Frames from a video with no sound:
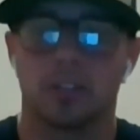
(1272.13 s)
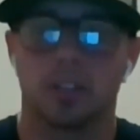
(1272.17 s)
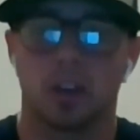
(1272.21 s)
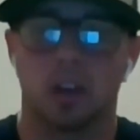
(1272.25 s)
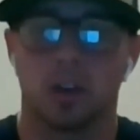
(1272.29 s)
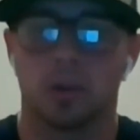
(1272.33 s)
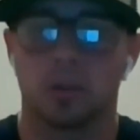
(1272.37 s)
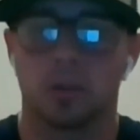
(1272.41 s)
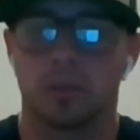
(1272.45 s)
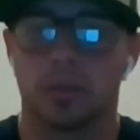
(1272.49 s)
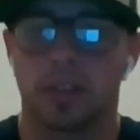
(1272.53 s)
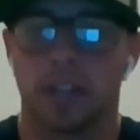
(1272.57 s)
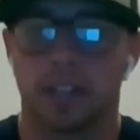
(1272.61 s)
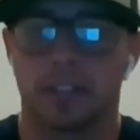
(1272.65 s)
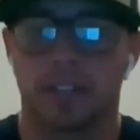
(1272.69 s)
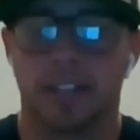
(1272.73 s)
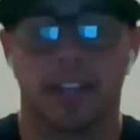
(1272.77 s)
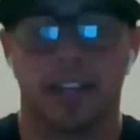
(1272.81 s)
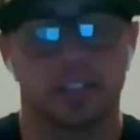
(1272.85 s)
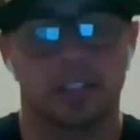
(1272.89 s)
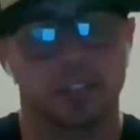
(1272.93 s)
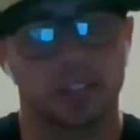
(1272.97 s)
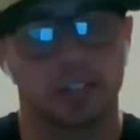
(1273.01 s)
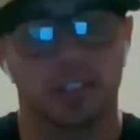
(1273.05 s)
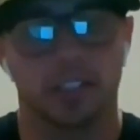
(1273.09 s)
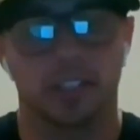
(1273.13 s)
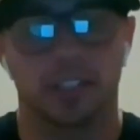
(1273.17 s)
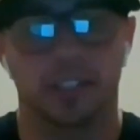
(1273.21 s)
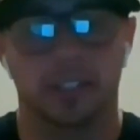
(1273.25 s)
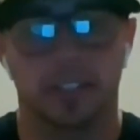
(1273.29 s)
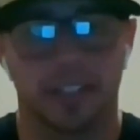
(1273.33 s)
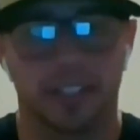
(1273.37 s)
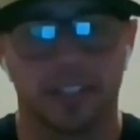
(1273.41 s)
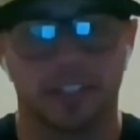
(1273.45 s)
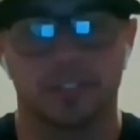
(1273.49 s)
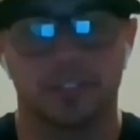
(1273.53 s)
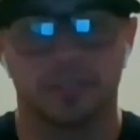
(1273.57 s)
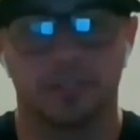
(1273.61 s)
So it's
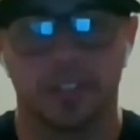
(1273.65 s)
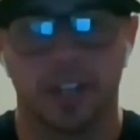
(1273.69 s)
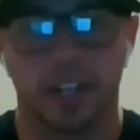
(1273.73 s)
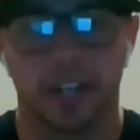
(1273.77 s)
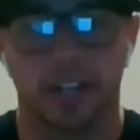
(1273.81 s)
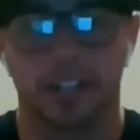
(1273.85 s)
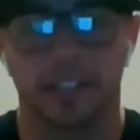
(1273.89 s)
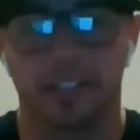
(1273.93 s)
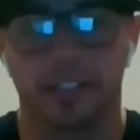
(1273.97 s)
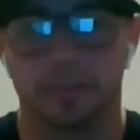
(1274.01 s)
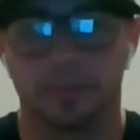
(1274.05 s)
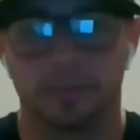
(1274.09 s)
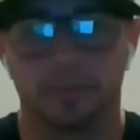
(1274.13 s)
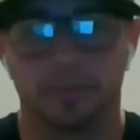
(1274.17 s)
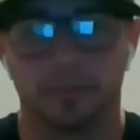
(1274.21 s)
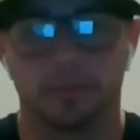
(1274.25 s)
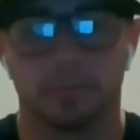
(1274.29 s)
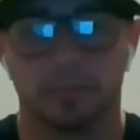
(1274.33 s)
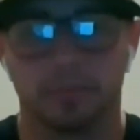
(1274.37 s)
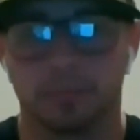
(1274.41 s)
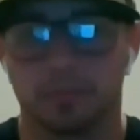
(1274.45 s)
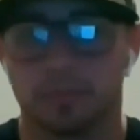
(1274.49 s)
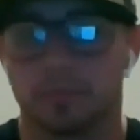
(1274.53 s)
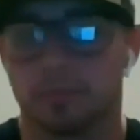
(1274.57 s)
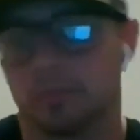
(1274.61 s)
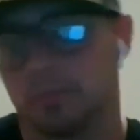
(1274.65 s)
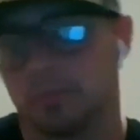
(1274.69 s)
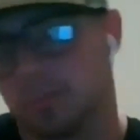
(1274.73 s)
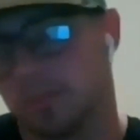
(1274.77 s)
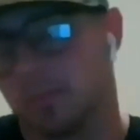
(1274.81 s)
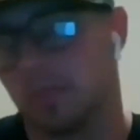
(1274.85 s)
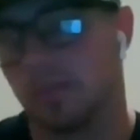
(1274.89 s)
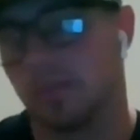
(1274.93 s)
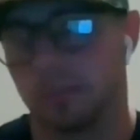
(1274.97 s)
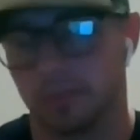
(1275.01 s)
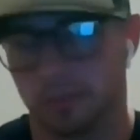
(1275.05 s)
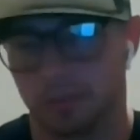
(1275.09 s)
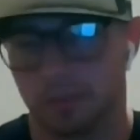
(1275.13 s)
very
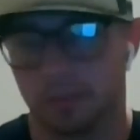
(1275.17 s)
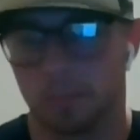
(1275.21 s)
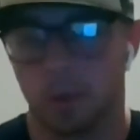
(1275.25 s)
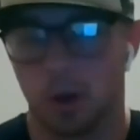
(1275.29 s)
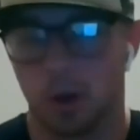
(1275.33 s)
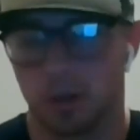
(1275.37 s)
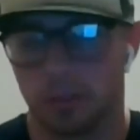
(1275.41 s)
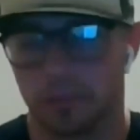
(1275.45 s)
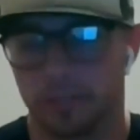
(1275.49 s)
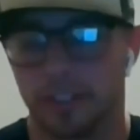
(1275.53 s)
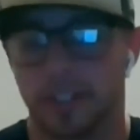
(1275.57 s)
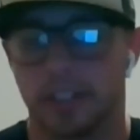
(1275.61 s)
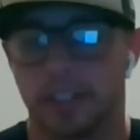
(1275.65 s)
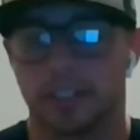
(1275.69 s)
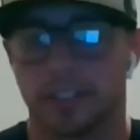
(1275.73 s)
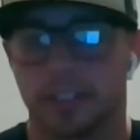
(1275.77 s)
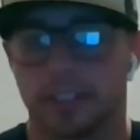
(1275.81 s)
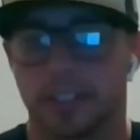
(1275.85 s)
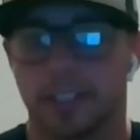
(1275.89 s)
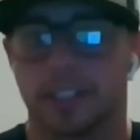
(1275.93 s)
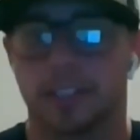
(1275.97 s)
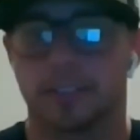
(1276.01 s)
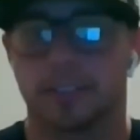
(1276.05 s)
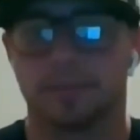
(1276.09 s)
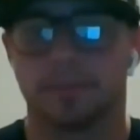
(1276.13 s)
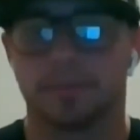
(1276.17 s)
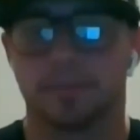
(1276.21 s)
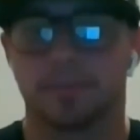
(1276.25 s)
motivating. Yeah.